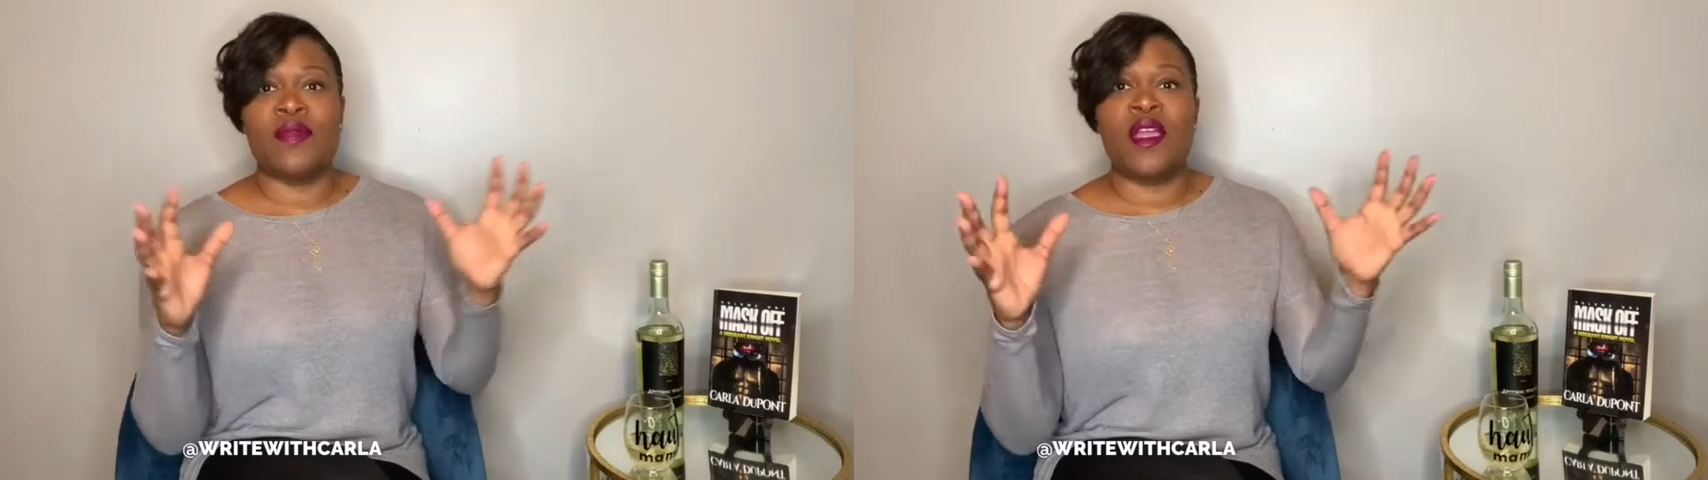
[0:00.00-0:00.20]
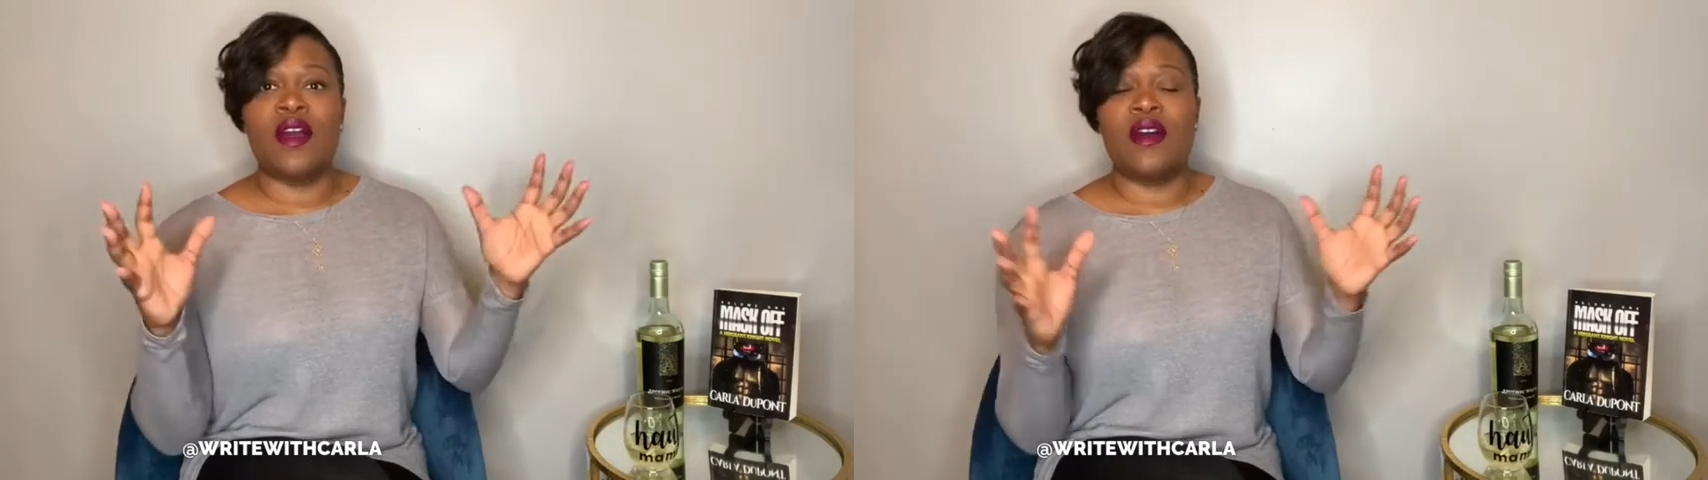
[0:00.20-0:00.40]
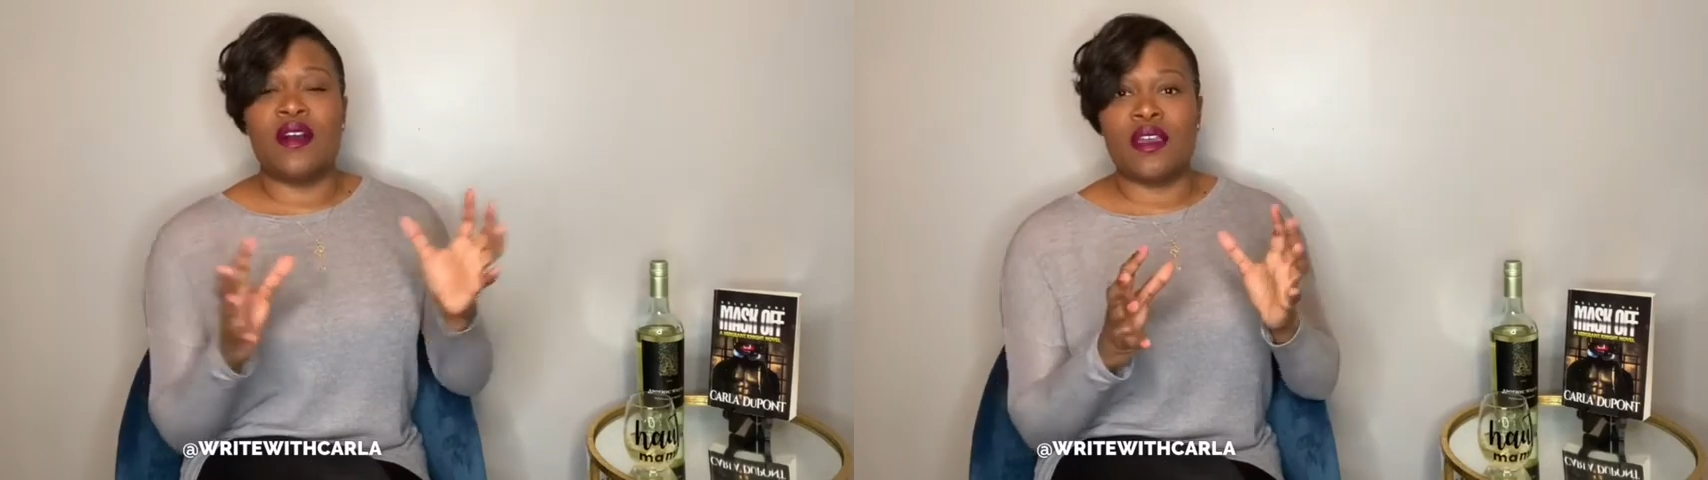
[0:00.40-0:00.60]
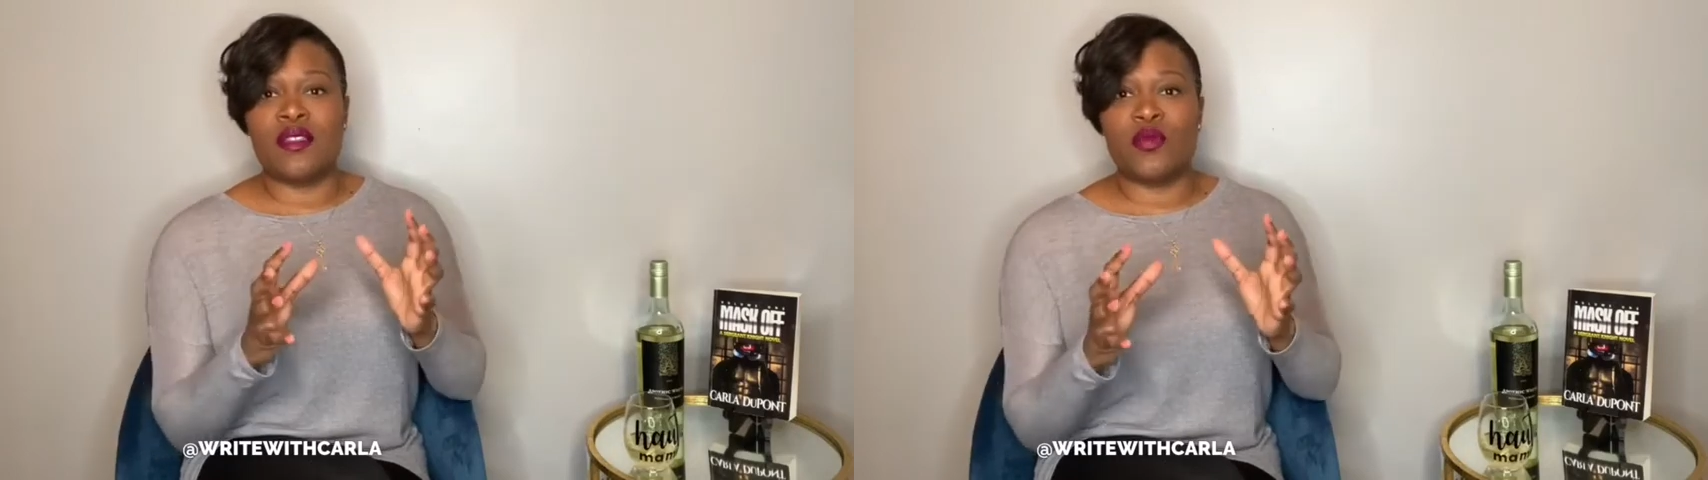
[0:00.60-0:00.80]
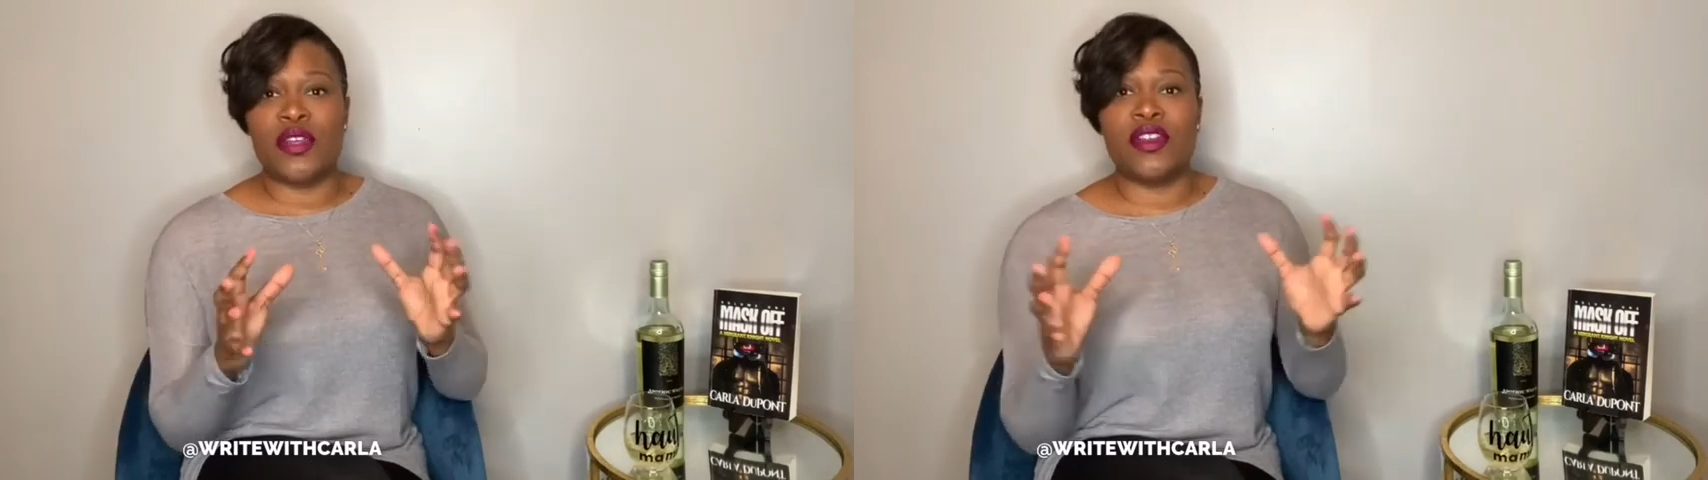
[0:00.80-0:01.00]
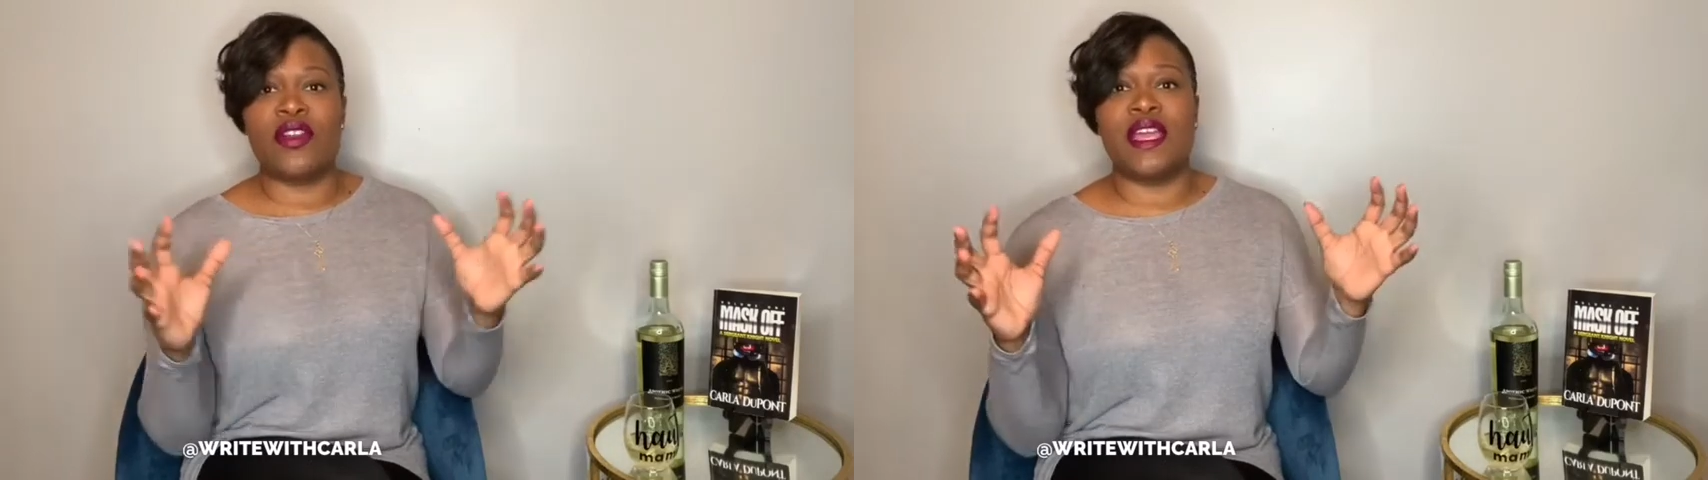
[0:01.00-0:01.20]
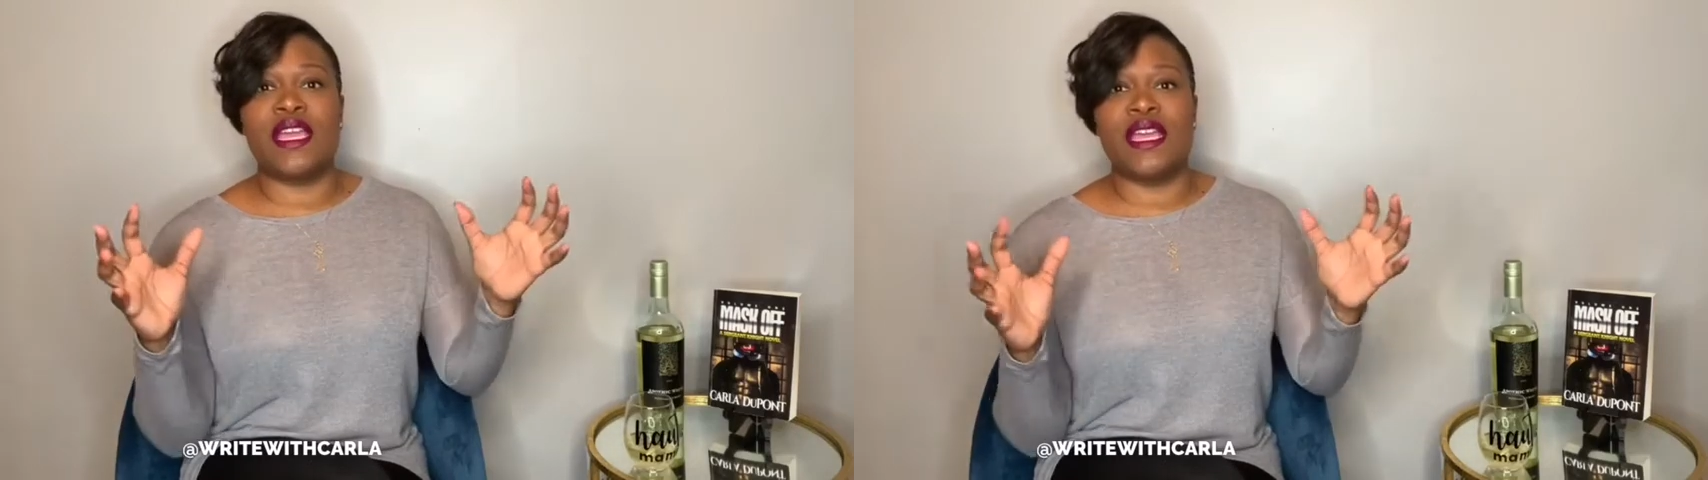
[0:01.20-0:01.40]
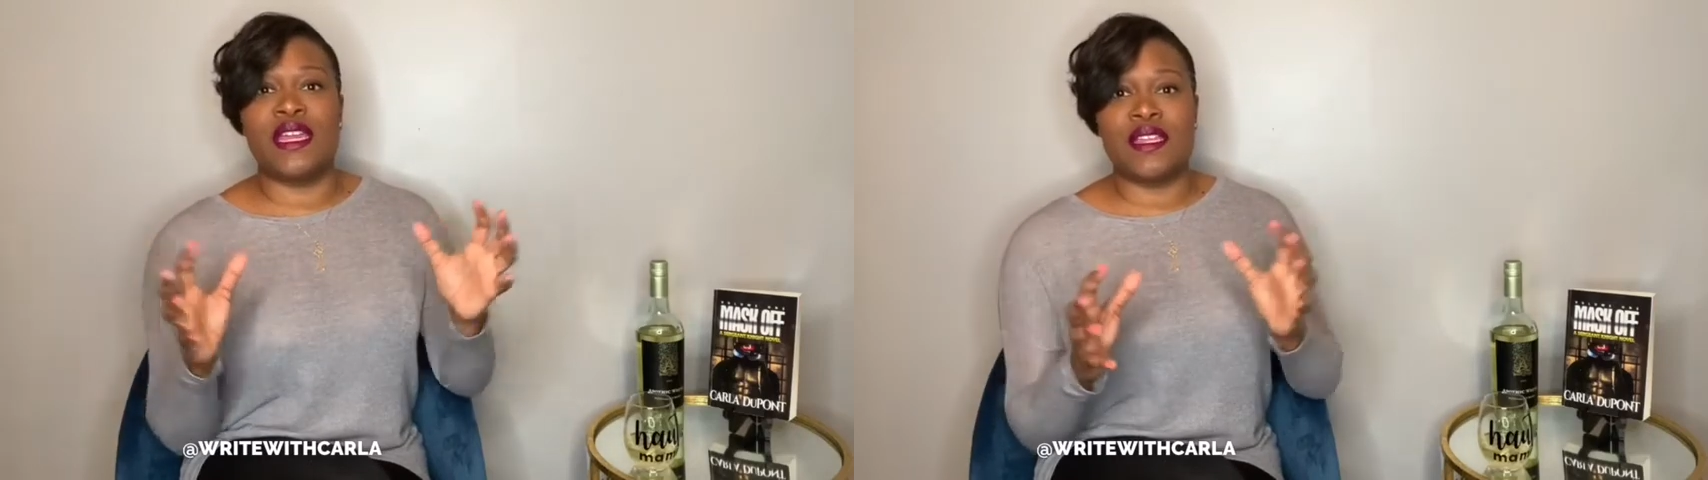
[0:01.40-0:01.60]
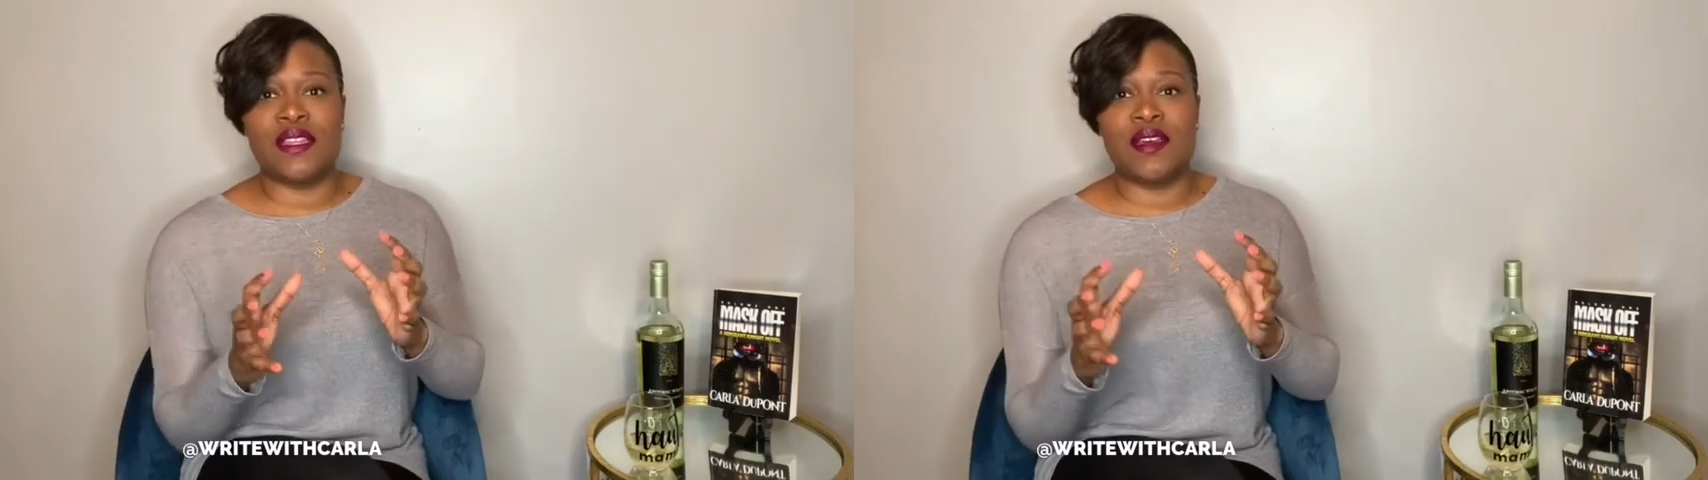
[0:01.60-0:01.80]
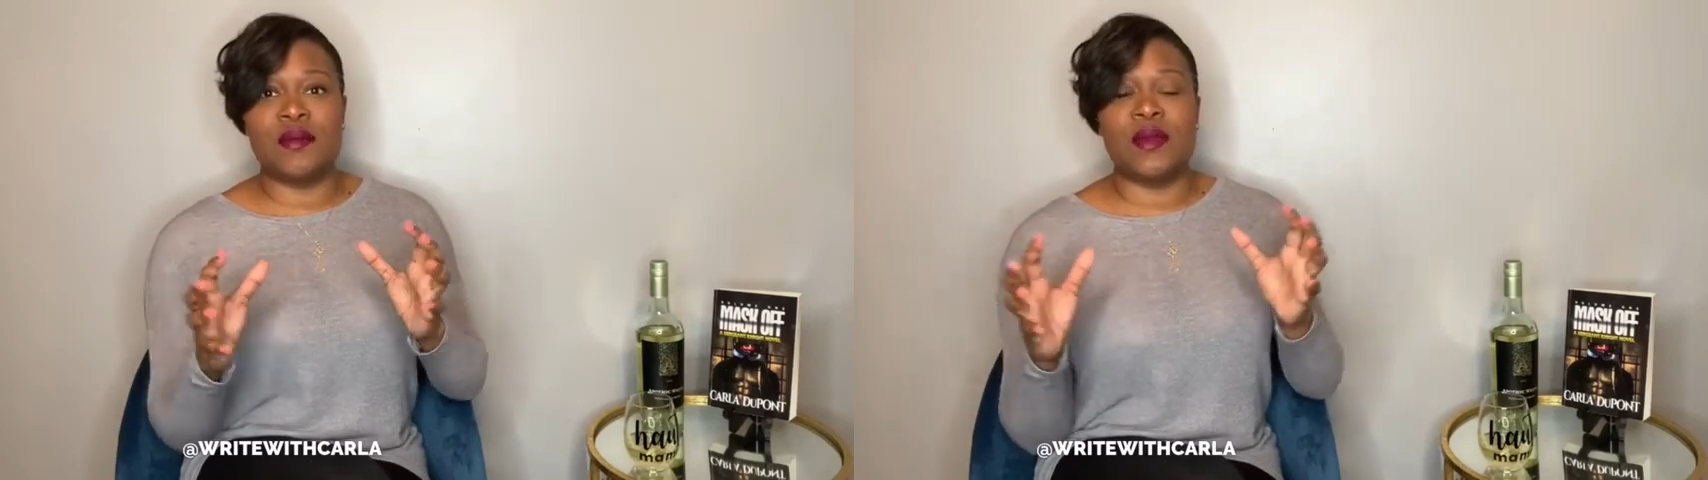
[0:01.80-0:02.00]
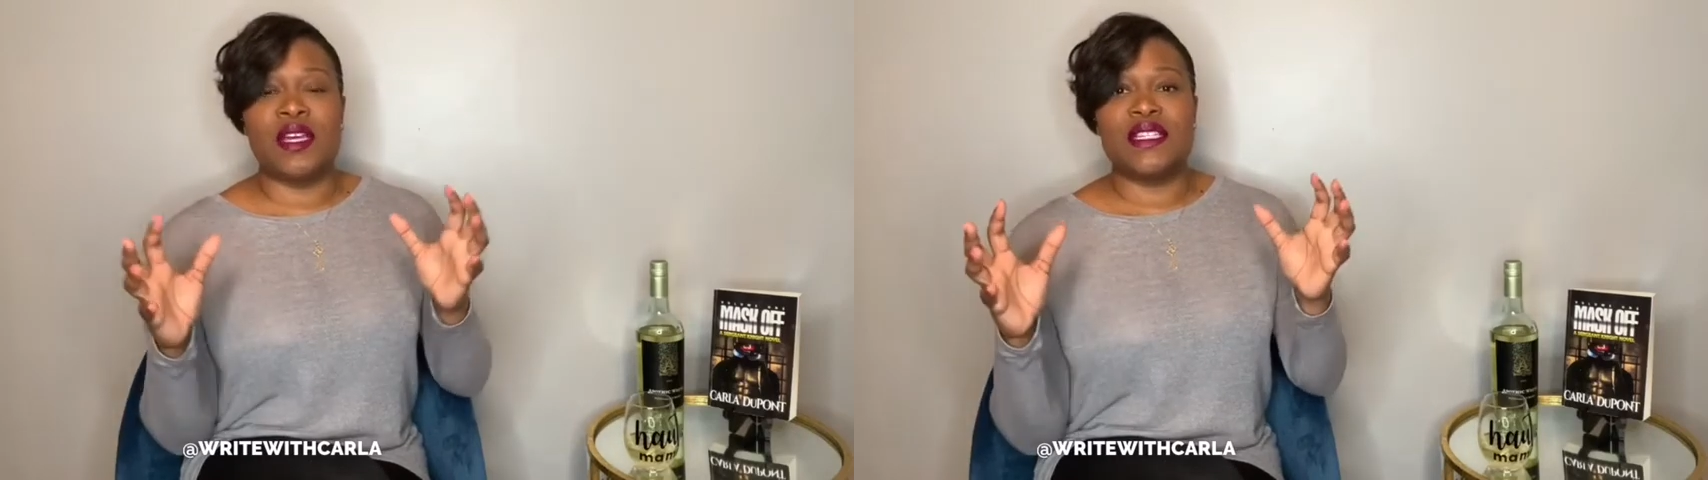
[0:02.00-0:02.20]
hooking the reader, getting them